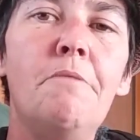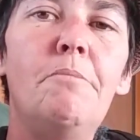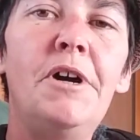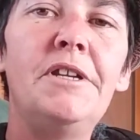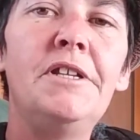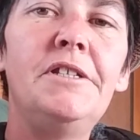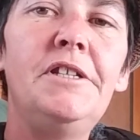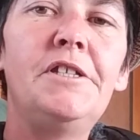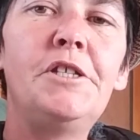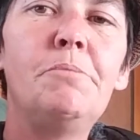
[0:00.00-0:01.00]
but it
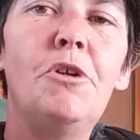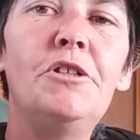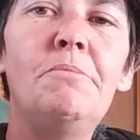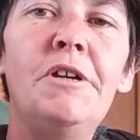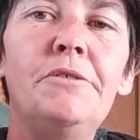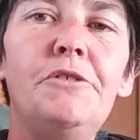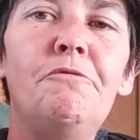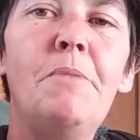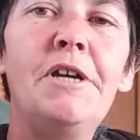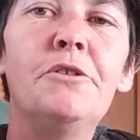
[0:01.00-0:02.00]
needs a small amount
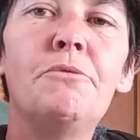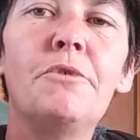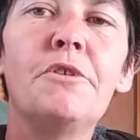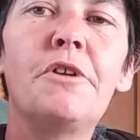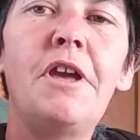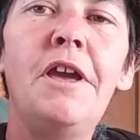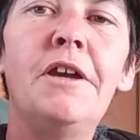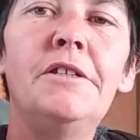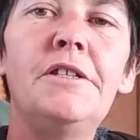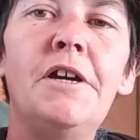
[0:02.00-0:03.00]
of minor work,
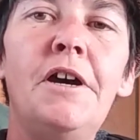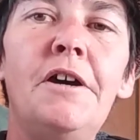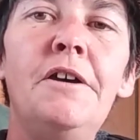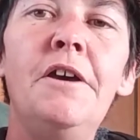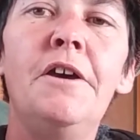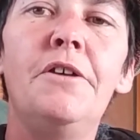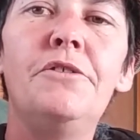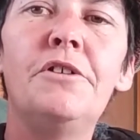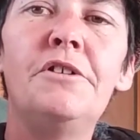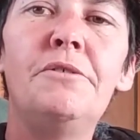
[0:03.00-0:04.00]
and
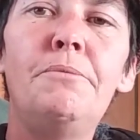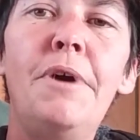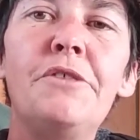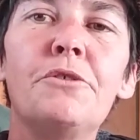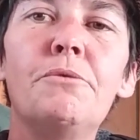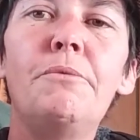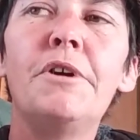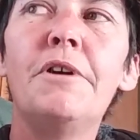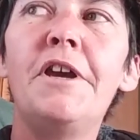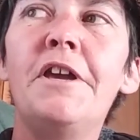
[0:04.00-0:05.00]
the weather
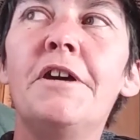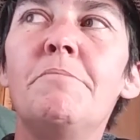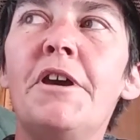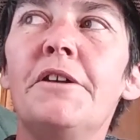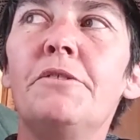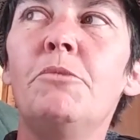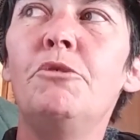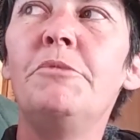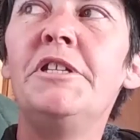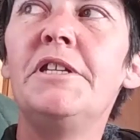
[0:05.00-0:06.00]
where I am at the
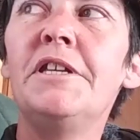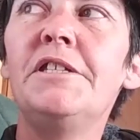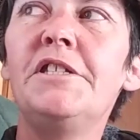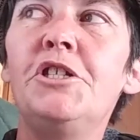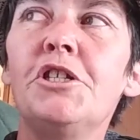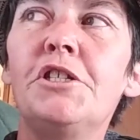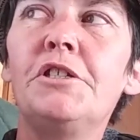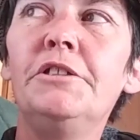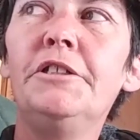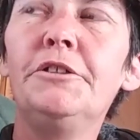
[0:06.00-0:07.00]
moment is
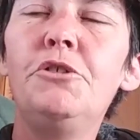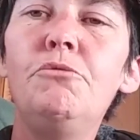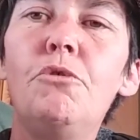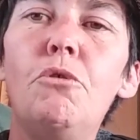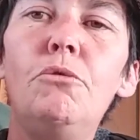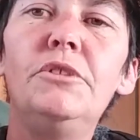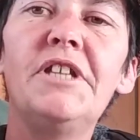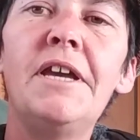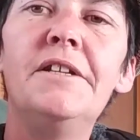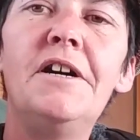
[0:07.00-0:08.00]
just a little too cold
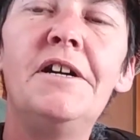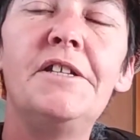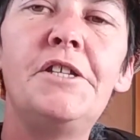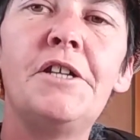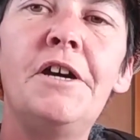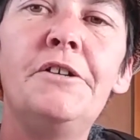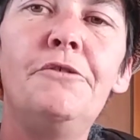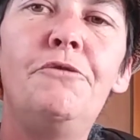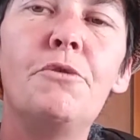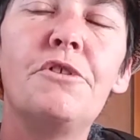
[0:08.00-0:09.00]
and hostile
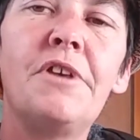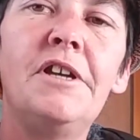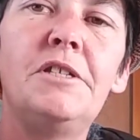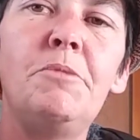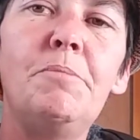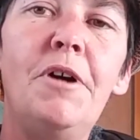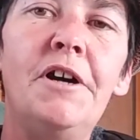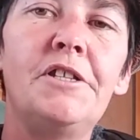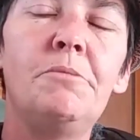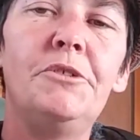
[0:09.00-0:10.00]
for that to be
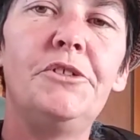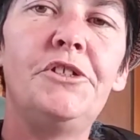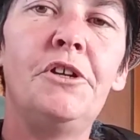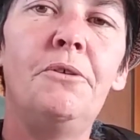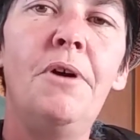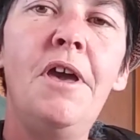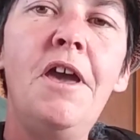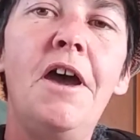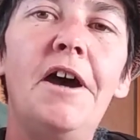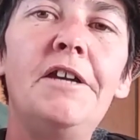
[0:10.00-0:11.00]
possible, so
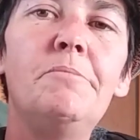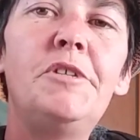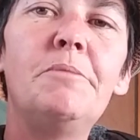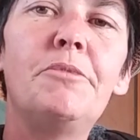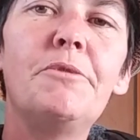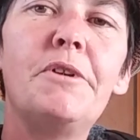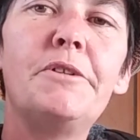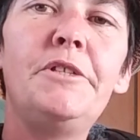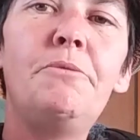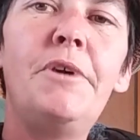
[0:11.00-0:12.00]
I am
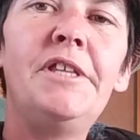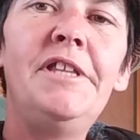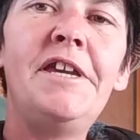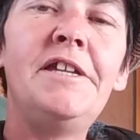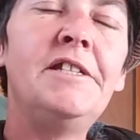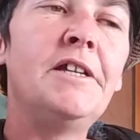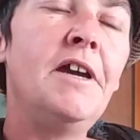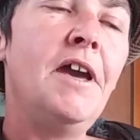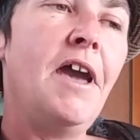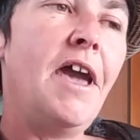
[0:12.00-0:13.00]
temporarily waylaid,
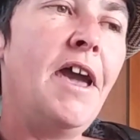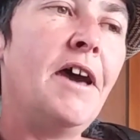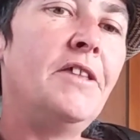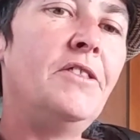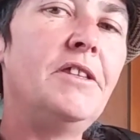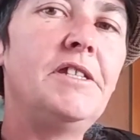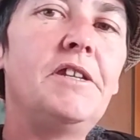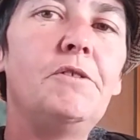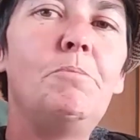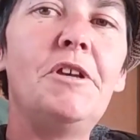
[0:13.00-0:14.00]
and this
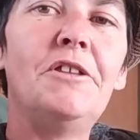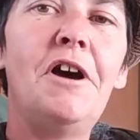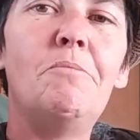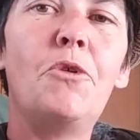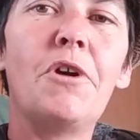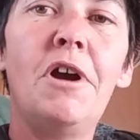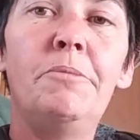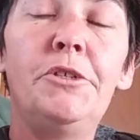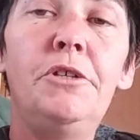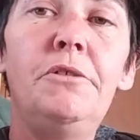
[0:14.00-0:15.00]
gives me a lot more
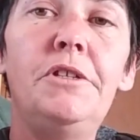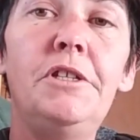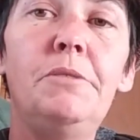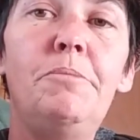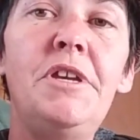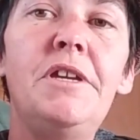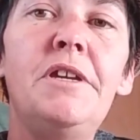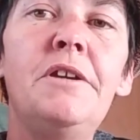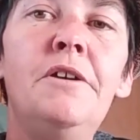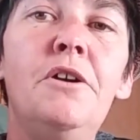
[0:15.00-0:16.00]
opportunity to
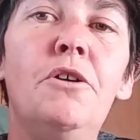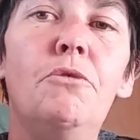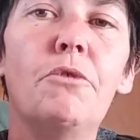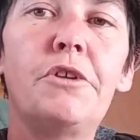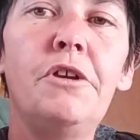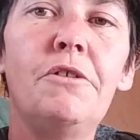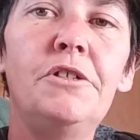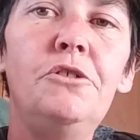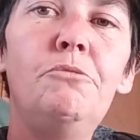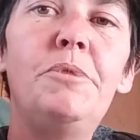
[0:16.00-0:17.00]
be working on
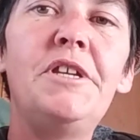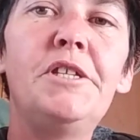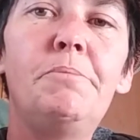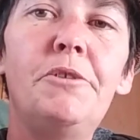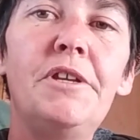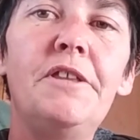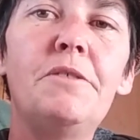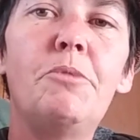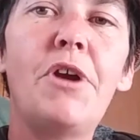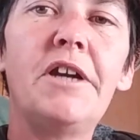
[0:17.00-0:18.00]
a new piece, putting in
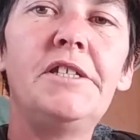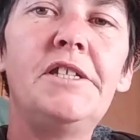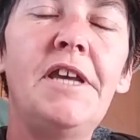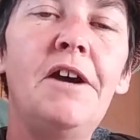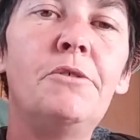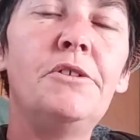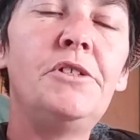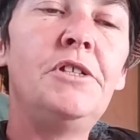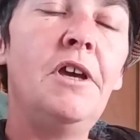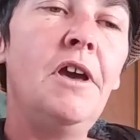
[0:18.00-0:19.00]
the practice
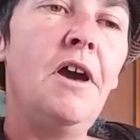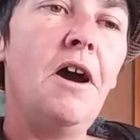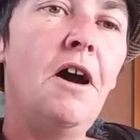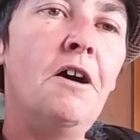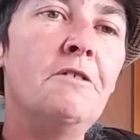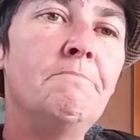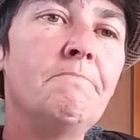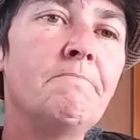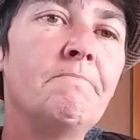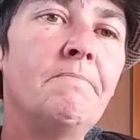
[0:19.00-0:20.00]
hours,
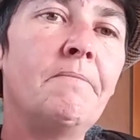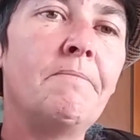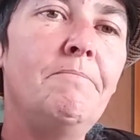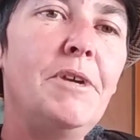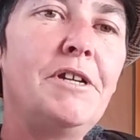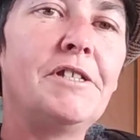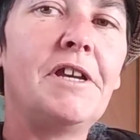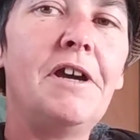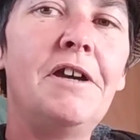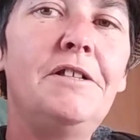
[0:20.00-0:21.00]
because
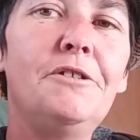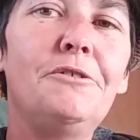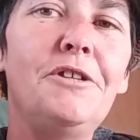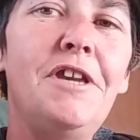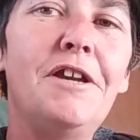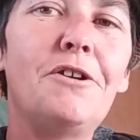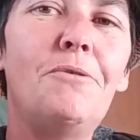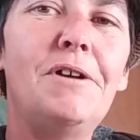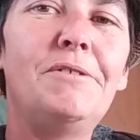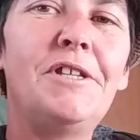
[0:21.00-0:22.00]
I clearly can't
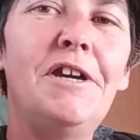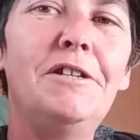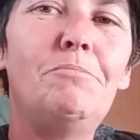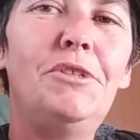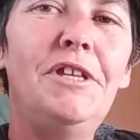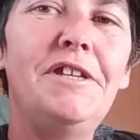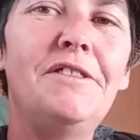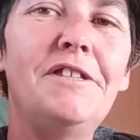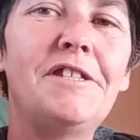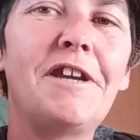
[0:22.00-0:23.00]
go outside and play
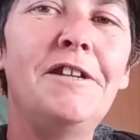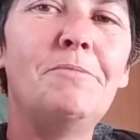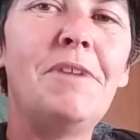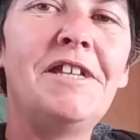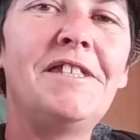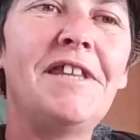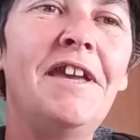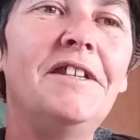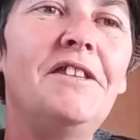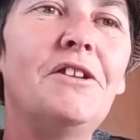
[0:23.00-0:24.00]
in this kind of mess,
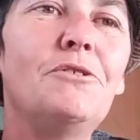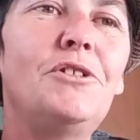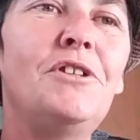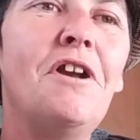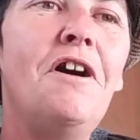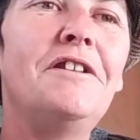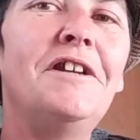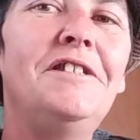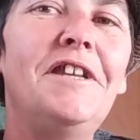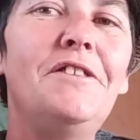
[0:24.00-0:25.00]
and there's not
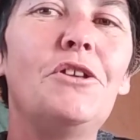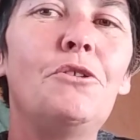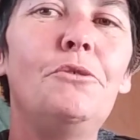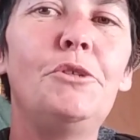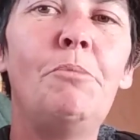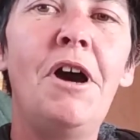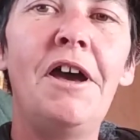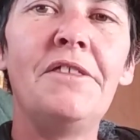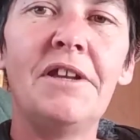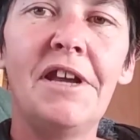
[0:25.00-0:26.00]
a day that goes
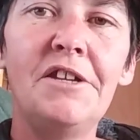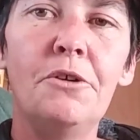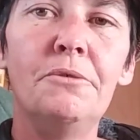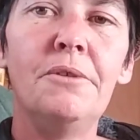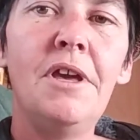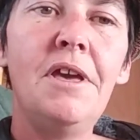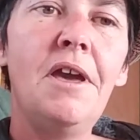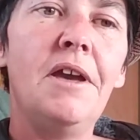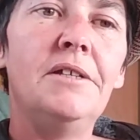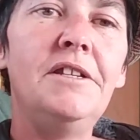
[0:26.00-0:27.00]
by that I don't
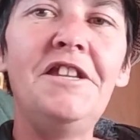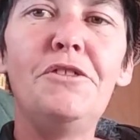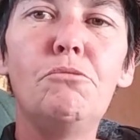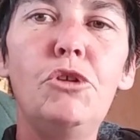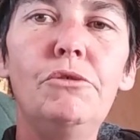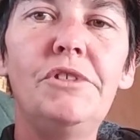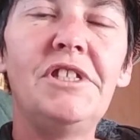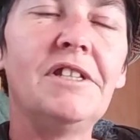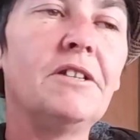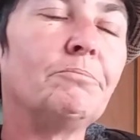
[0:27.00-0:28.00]
need the
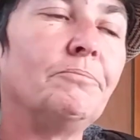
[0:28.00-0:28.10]
music.